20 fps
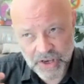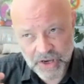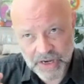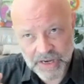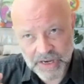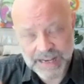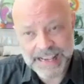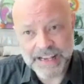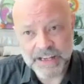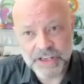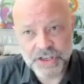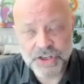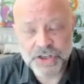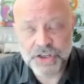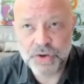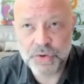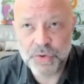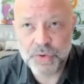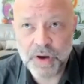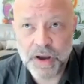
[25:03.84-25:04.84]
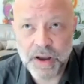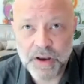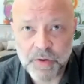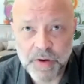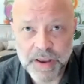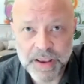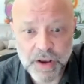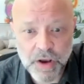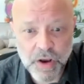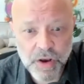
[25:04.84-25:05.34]
leads to a
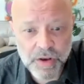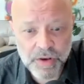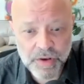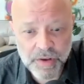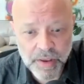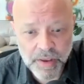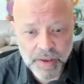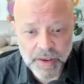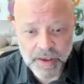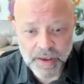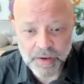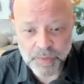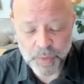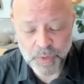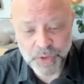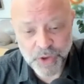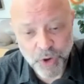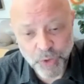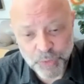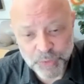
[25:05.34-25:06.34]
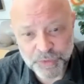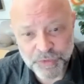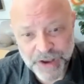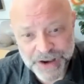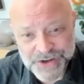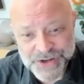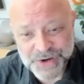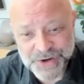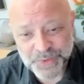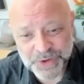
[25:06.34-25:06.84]
great. Well, the
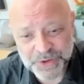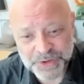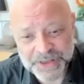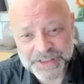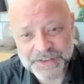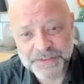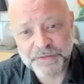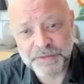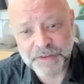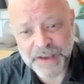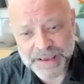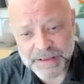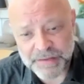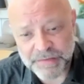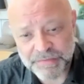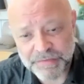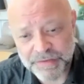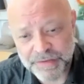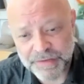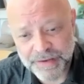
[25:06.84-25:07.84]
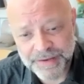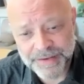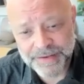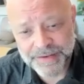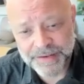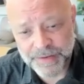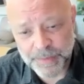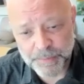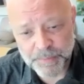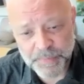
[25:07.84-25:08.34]
old-fashioned word is faith,
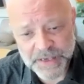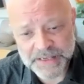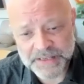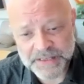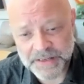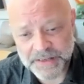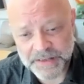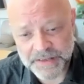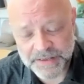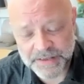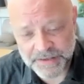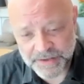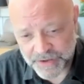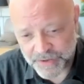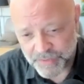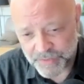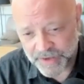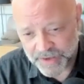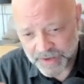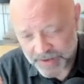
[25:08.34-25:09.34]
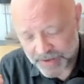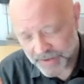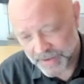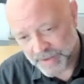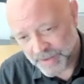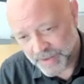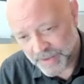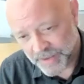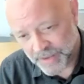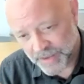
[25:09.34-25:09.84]
pistis in the Greek,
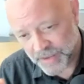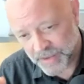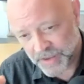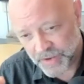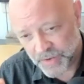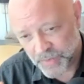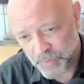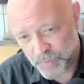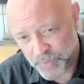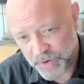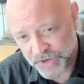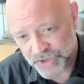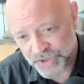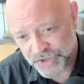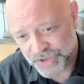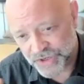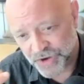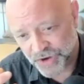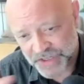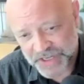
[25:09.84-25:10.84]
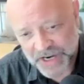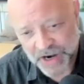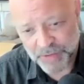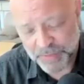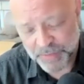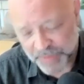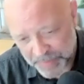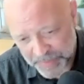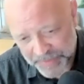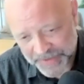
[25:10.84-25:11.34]
which has got a
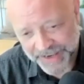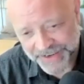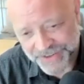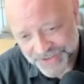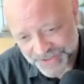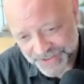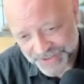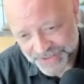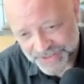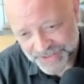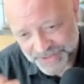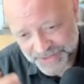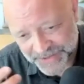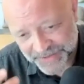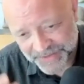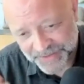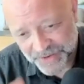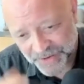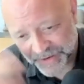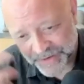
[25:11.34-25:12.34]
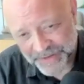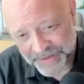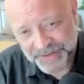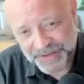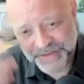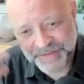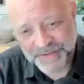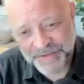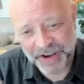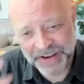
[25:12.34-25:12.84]
terrible reputation because it's got
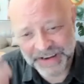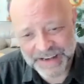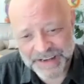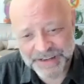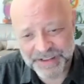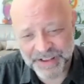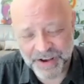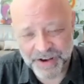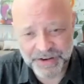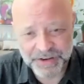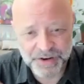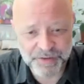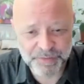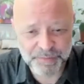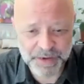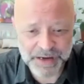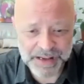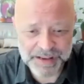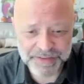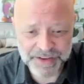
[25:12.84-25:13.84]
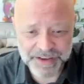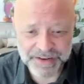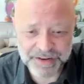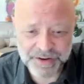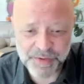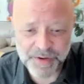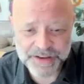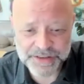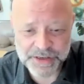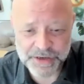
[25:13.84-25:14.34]
tied into the idea of believing in
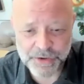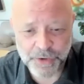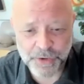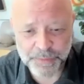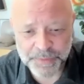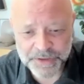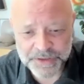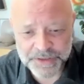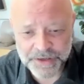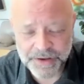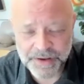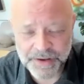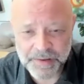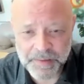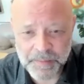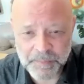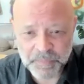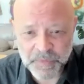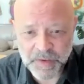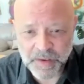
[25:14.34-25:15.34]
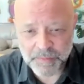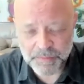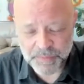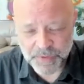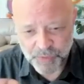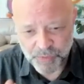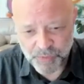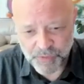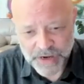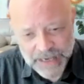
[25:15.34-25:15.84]
crazy dogmas.
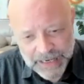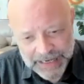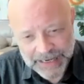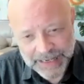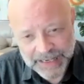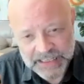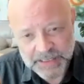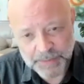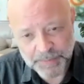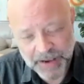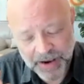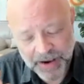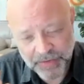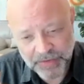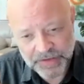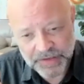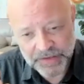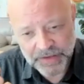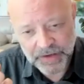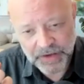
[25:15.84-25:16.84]
But really, it's about